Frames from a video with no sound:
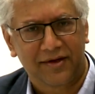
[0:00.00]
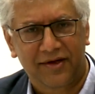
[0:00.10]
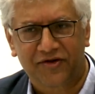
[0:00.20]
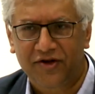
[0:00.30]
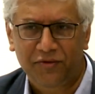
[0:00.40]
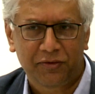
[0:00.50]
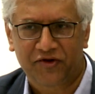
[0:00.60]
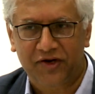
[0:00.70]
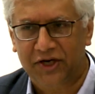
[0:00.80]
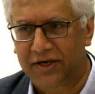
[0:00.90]
it's a good
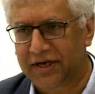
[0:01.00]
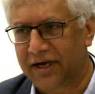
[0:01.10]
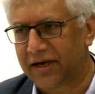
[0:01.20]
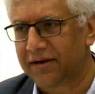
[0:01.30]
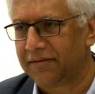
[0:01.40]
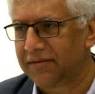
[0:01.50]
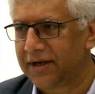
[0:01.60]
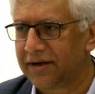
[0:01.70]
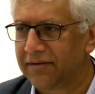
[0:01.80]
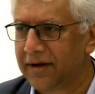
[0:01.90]
position to take in.
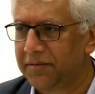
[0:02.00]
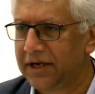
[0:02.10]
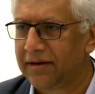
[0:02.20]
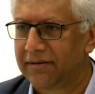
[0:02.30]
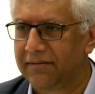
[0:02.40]
You know, I mean,